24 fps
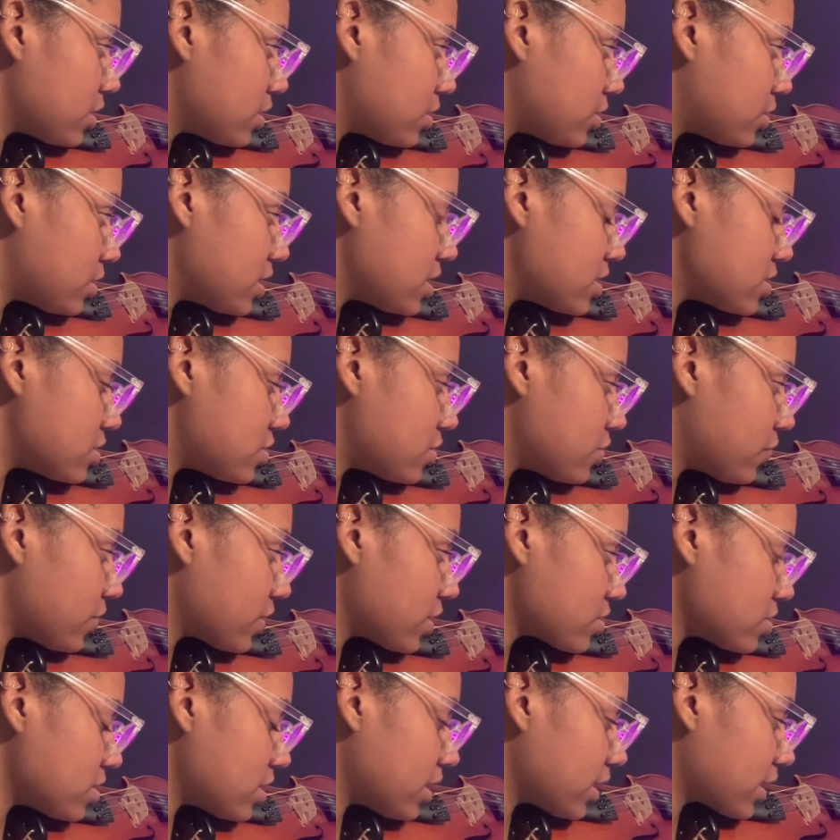these two
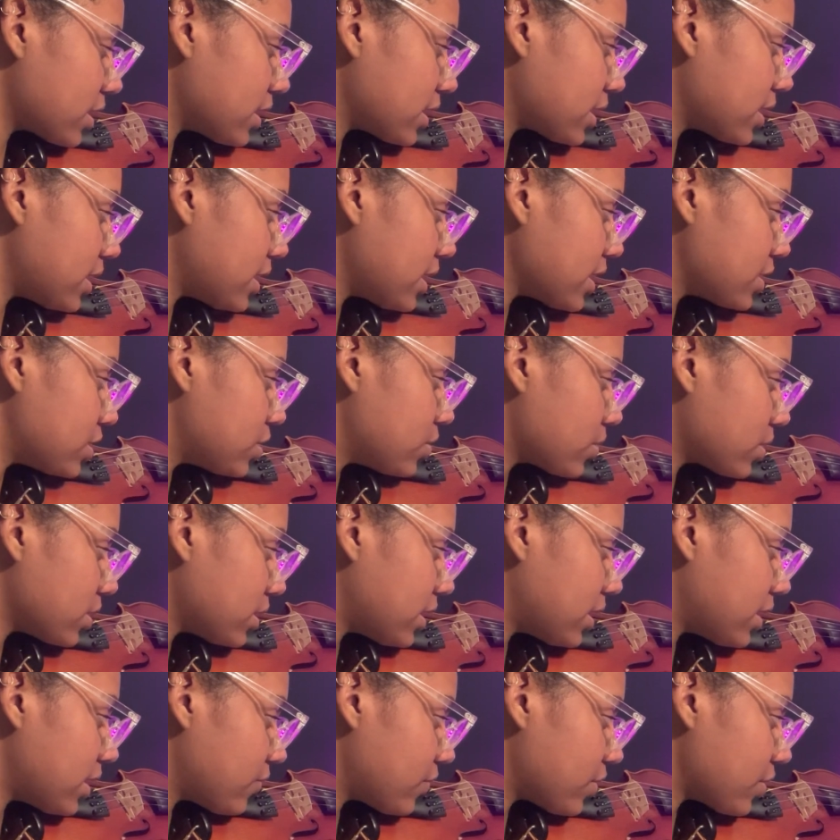fingers are not going to connect. You're going
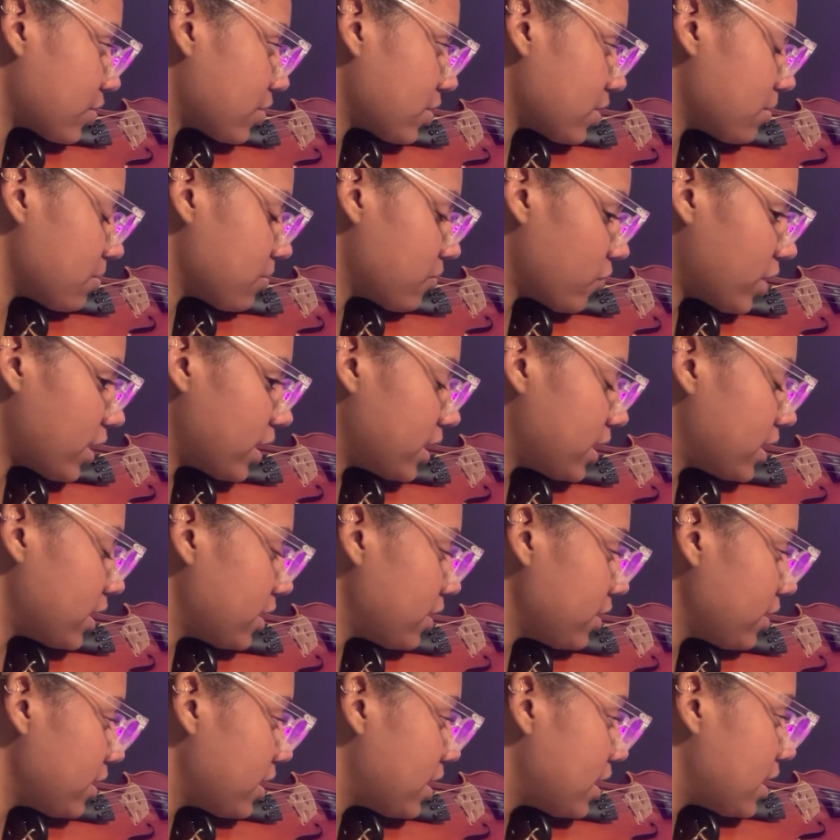to have your thumb right
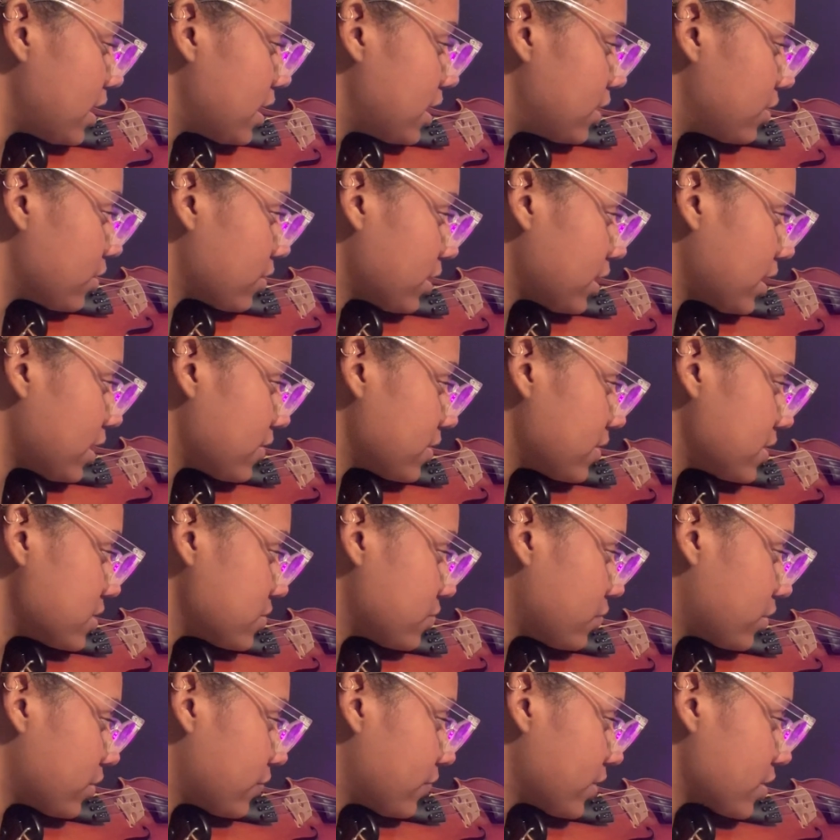here, and you're going to have these
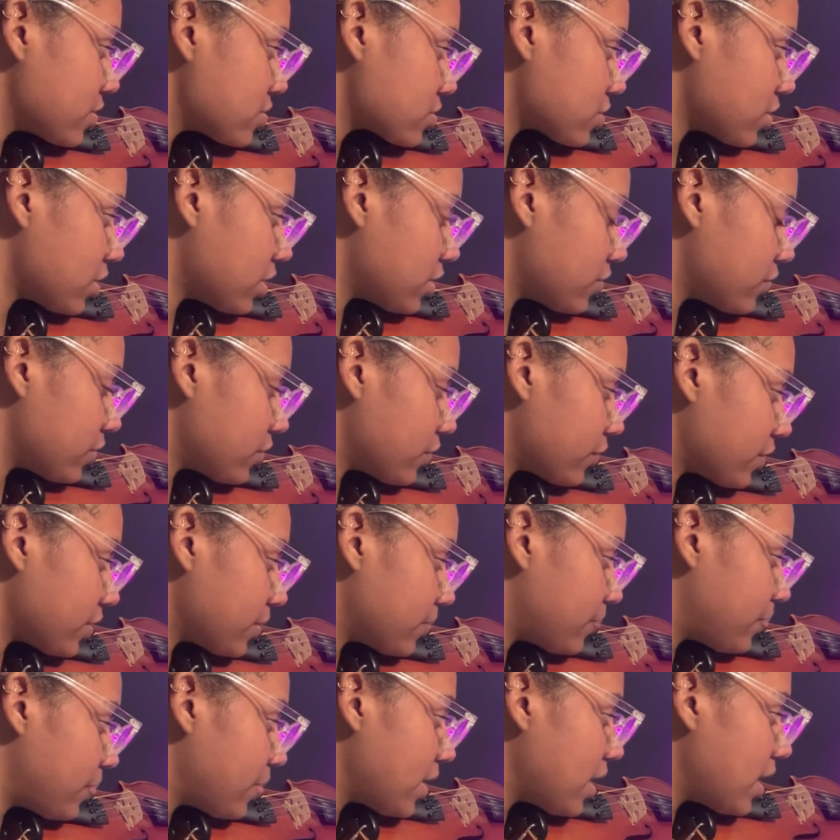four fingers curve over.
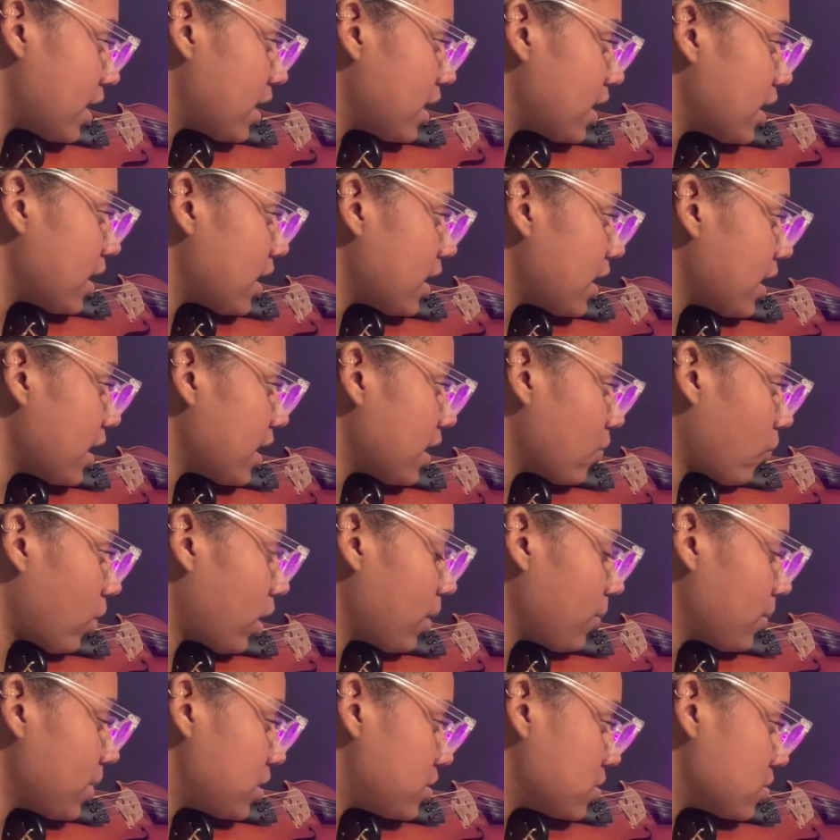And
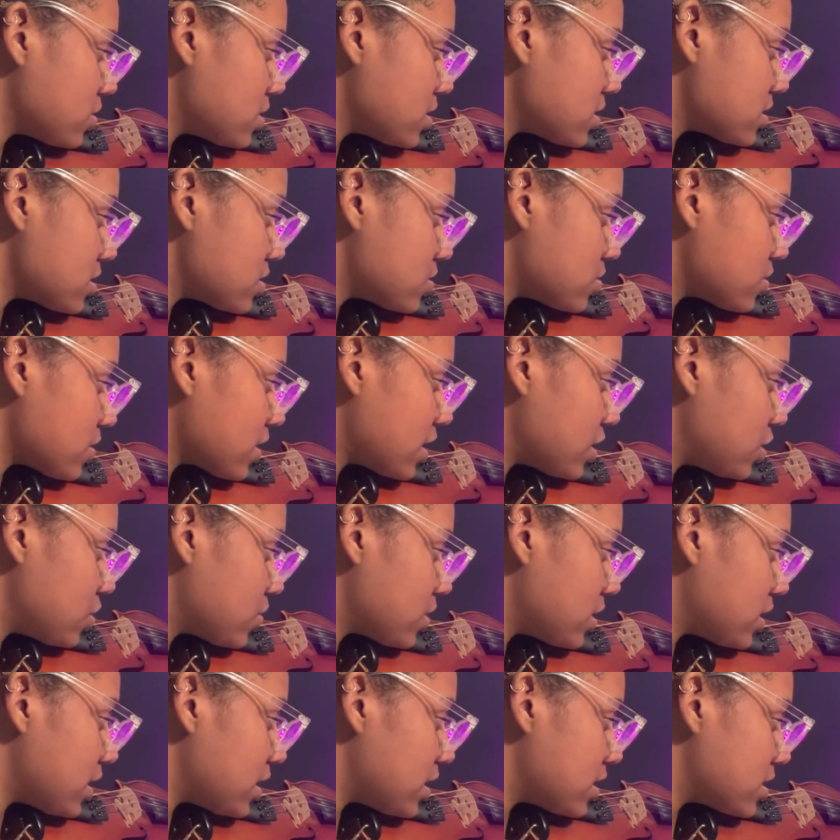why we do this is so that you
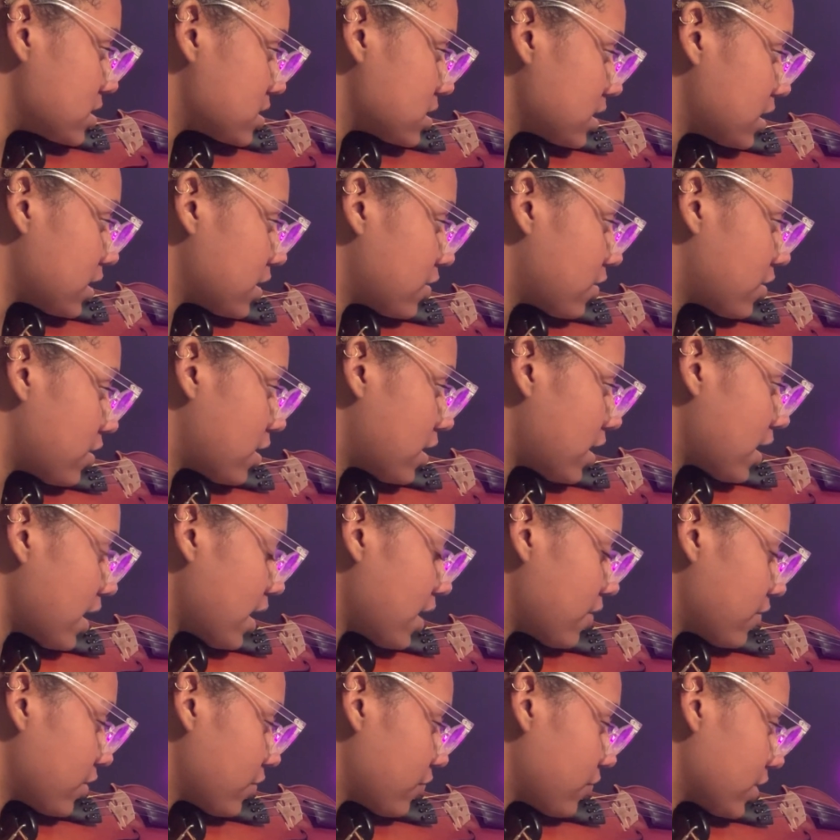can easily
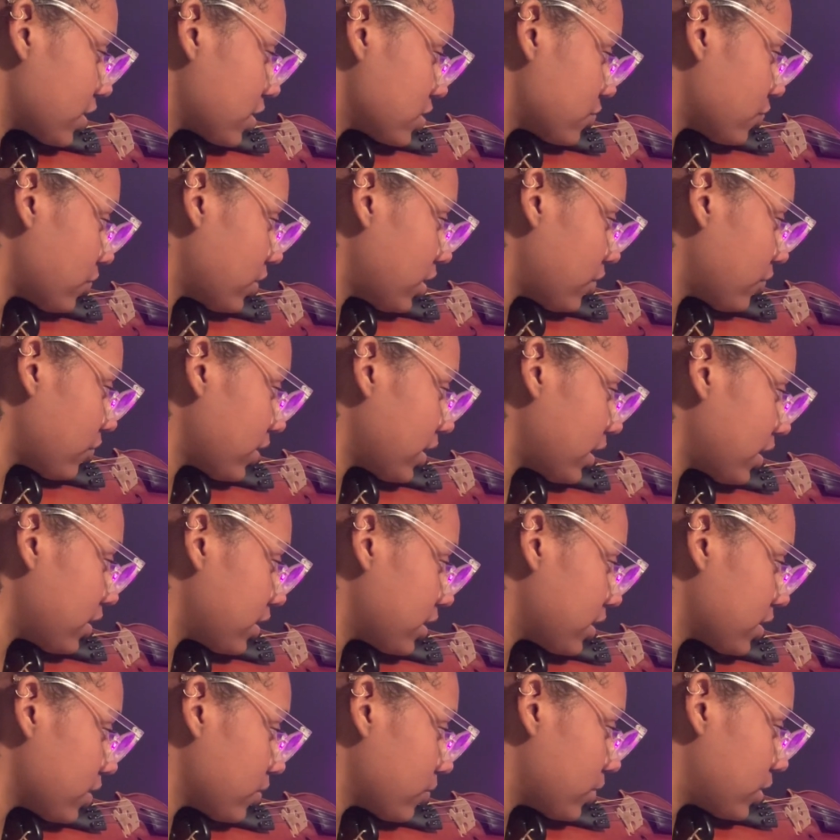have your fingers fall flat on
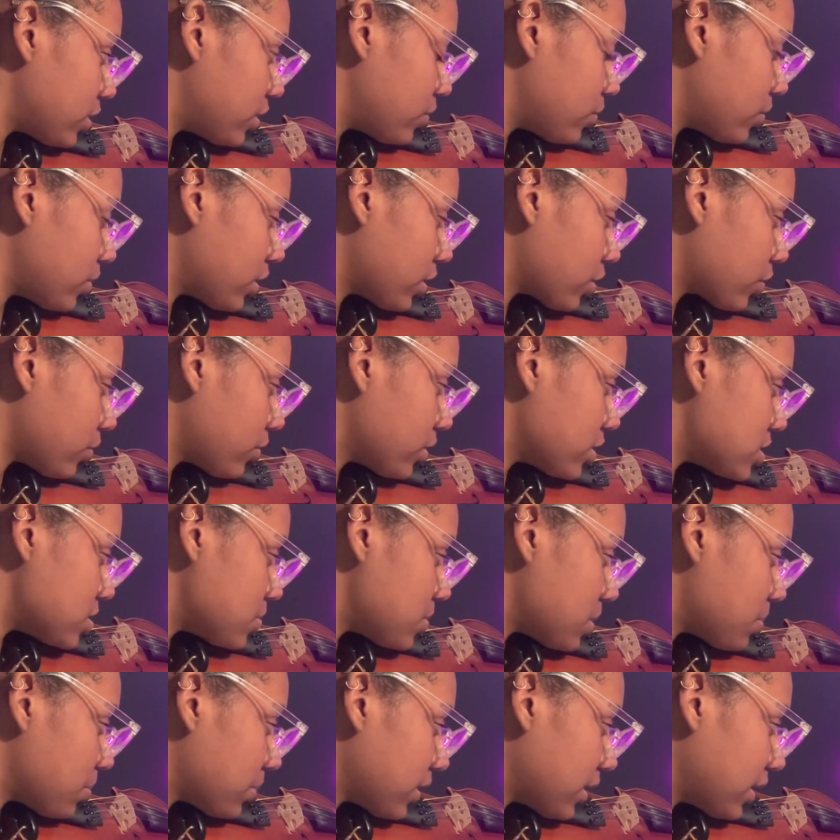here when you are going to
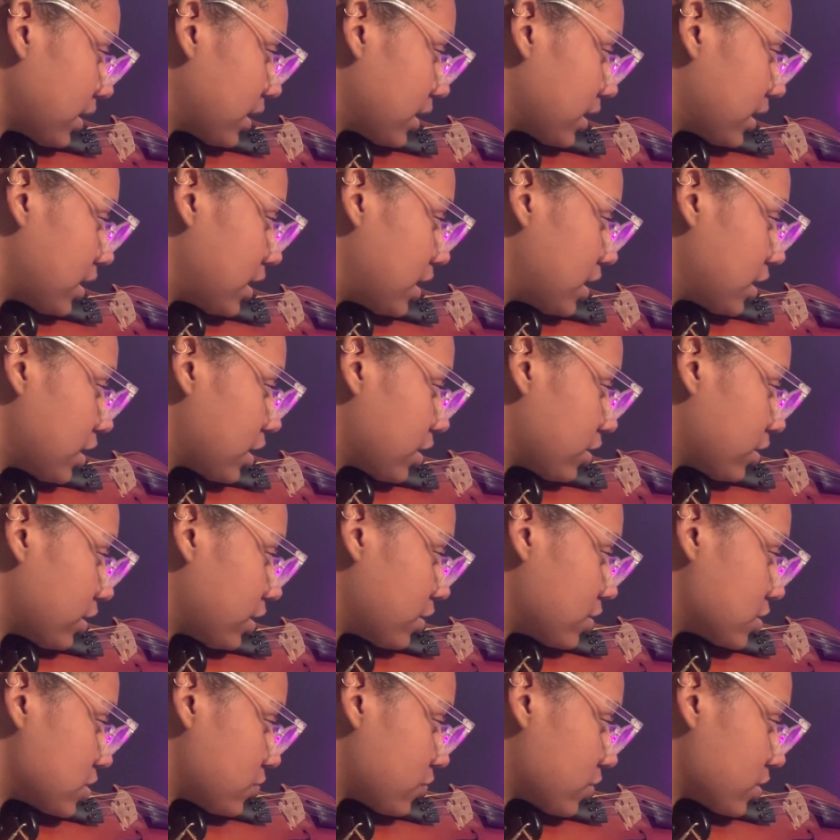be playing your
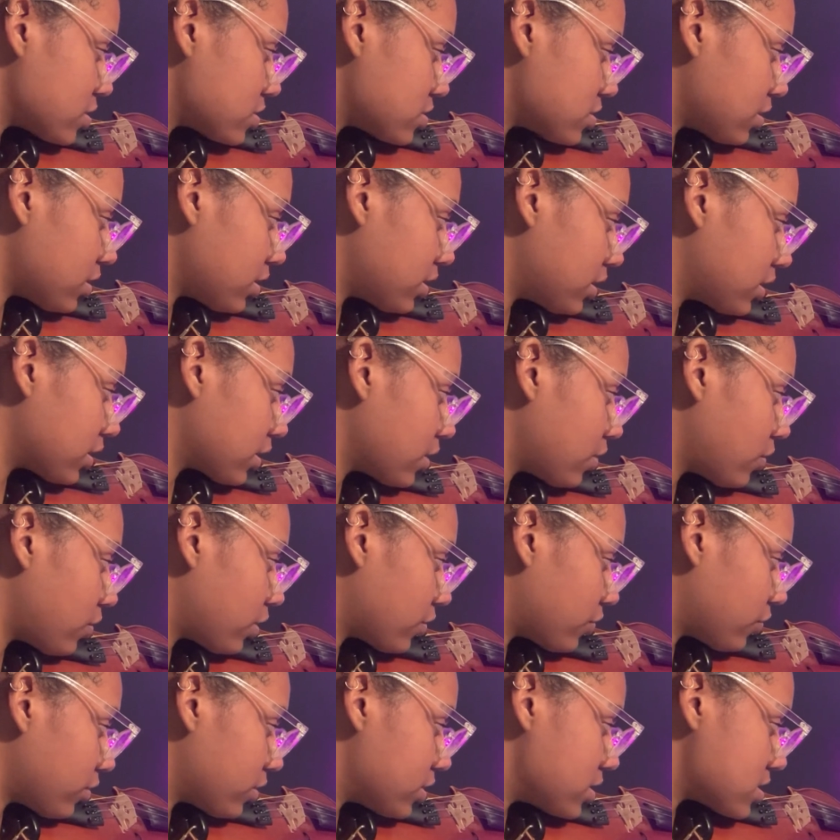notes for a song or
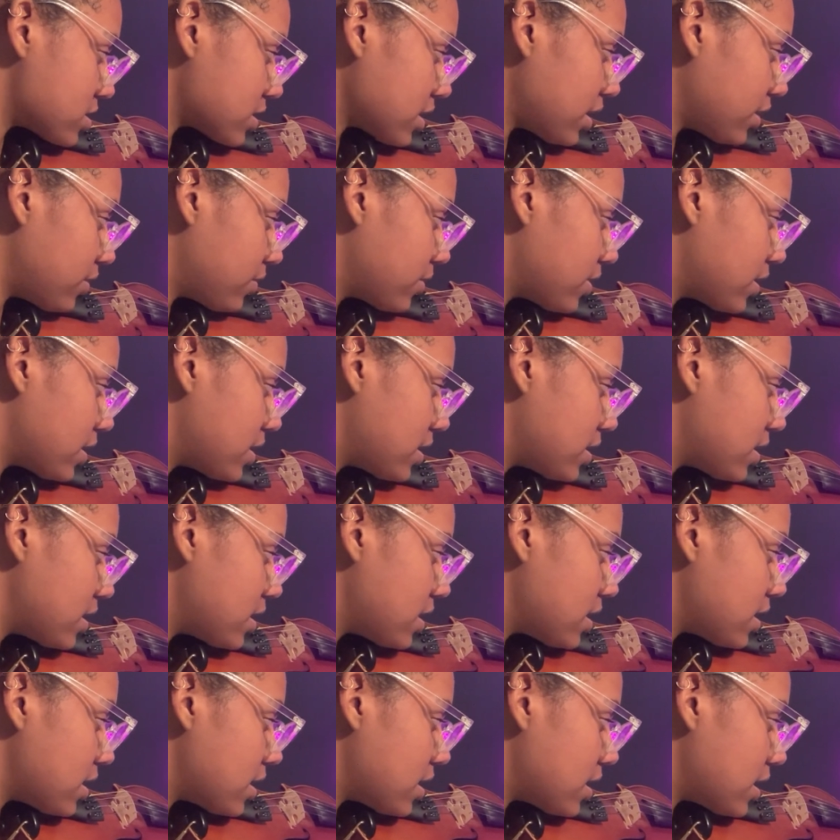for a scale.
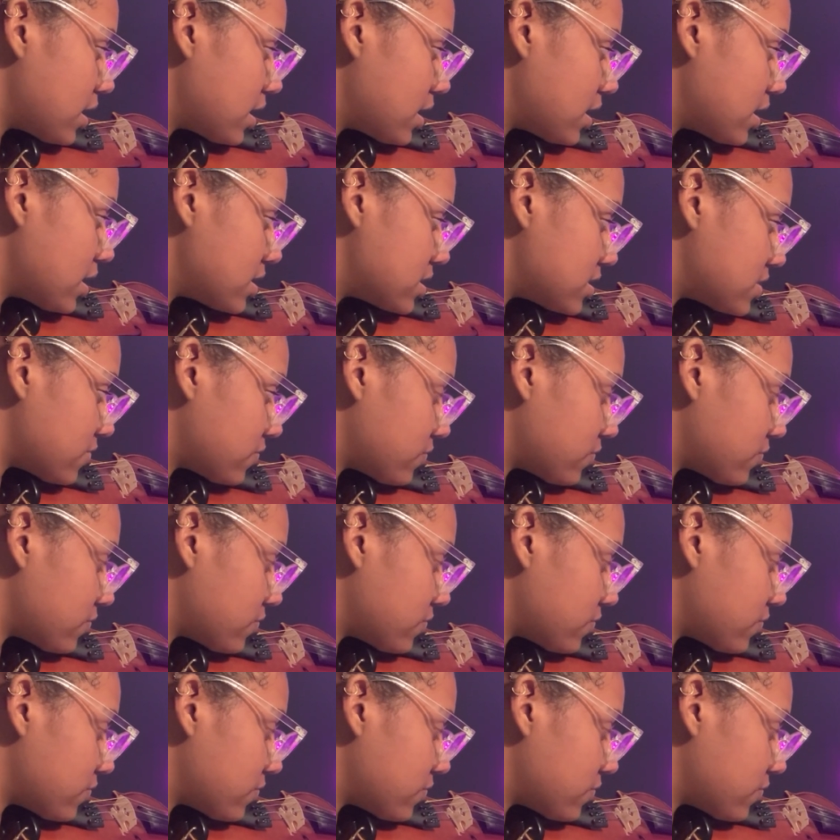And